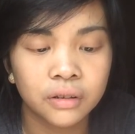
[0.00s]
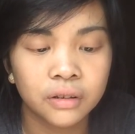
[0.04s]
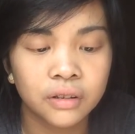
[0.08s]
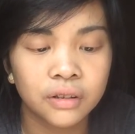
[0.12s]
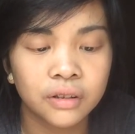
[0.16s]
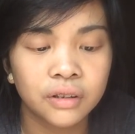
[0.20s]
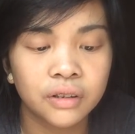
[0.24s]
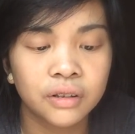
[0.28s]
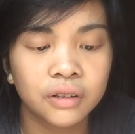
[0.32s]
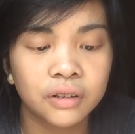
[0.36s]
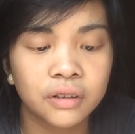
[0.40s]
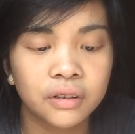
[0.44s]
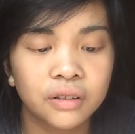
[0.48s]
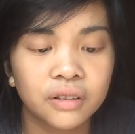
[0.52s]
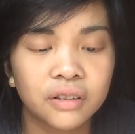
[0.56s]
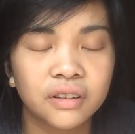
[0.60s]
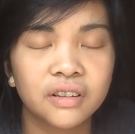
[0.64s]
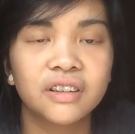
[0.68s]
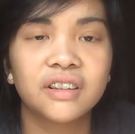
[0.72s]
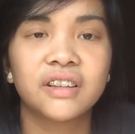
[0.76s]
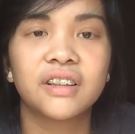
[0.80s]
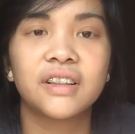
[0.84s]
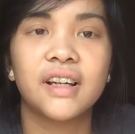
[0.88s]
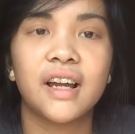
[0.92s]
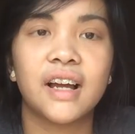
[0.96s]
Singing
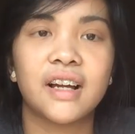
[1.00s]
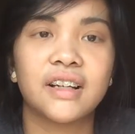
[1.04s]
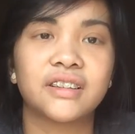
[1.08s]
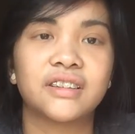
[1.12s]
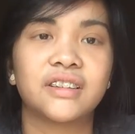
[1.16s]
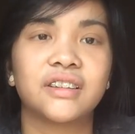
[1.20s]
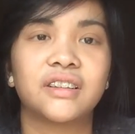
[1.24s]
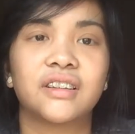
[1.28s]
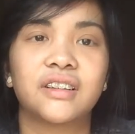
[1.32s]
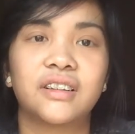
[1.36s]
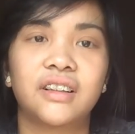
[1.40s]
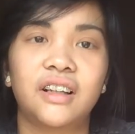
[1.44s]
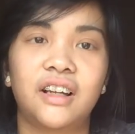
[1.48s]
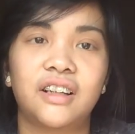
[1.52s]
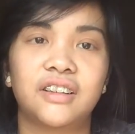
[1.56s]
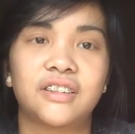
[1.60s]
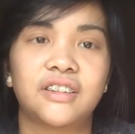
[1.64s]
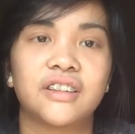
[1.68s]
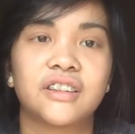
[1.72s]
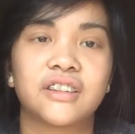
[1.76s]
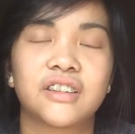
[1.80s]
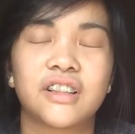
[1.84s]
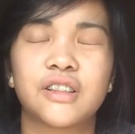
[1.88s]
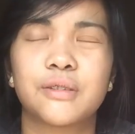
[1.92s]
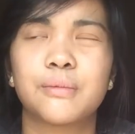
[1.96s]
lessons. Yeah, singing
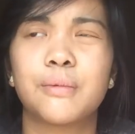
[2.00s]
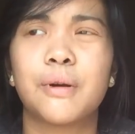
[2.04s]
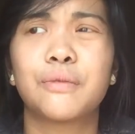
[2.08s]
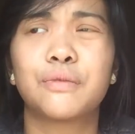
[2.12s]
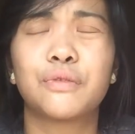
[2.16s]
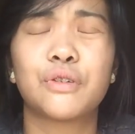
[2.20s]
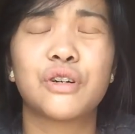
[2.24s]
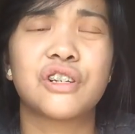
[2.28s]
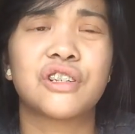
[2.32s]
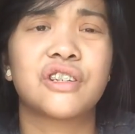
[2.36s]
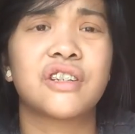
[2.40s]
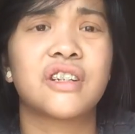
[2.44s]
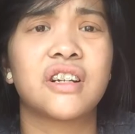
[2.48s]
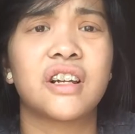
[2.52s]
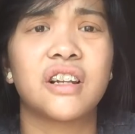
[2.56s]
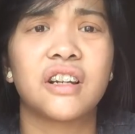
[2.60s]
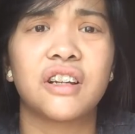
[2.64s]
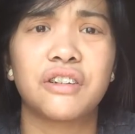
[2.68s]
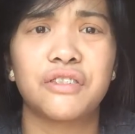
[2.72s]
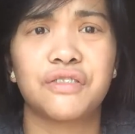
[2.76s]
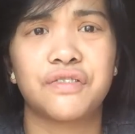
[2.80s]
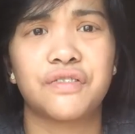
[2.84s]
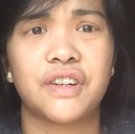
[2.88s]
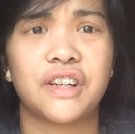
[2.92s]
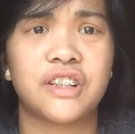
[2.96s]
lessons, because my voice needs a
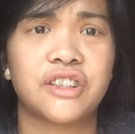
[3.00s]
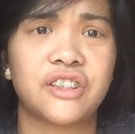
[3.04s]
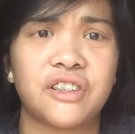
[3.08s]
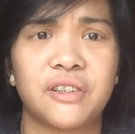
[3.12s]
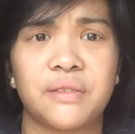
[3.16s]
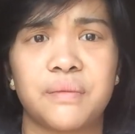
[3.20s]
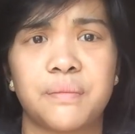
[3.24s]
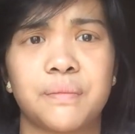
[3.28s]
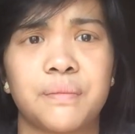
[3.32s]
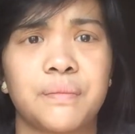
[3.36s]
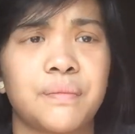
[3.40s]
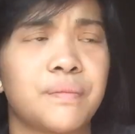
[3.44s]
little fixing.